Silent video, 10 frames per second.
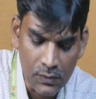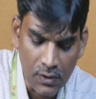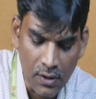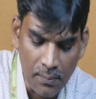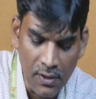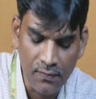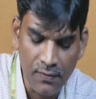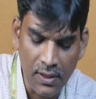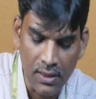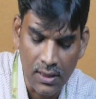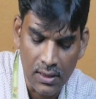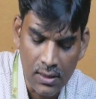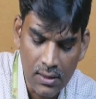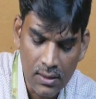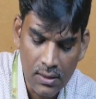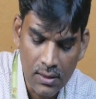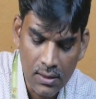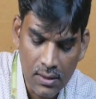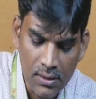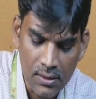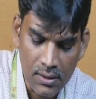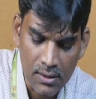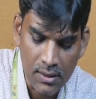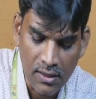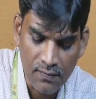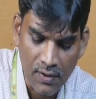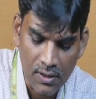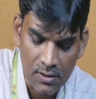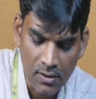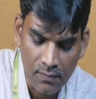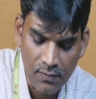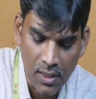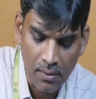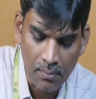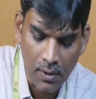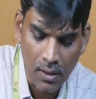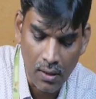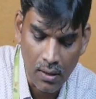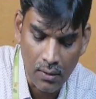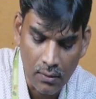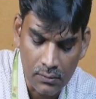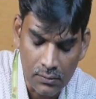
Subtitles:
WFLD is the state function of lambda,